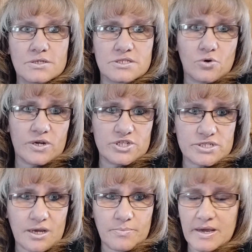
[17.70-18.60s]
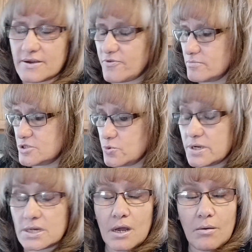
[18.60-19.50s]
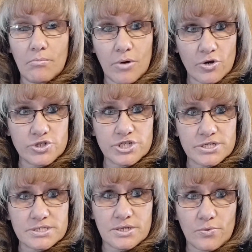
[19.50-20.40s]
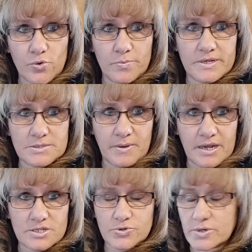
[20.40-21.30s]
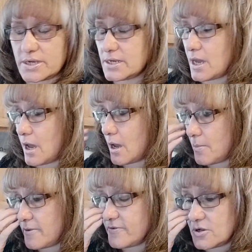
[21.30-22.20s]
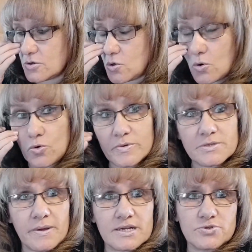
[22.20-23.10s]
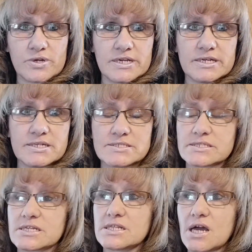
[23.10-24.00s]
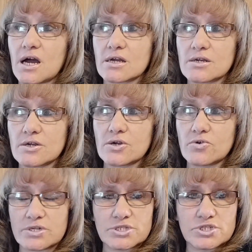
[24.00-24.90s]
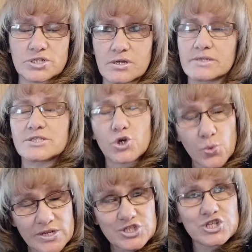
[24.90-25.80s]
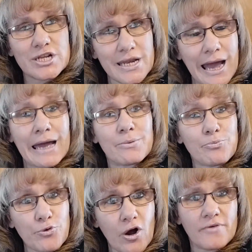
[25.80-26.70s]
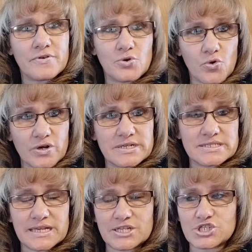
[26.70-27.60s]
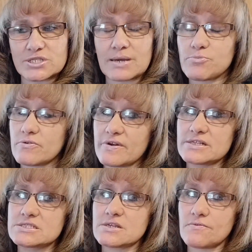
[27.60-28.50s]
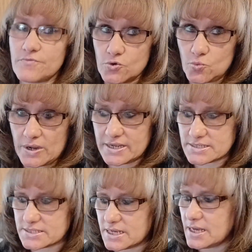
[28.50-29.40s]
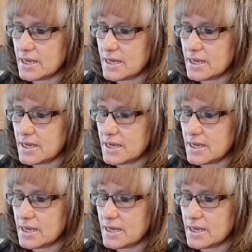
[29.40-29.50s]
So I just got back from doing March's Ruby's Pantry. Um, if you don't know what Ruby's Pantry is, it's a non-Christian, it's a Christian non-profit organization that prevents food waste.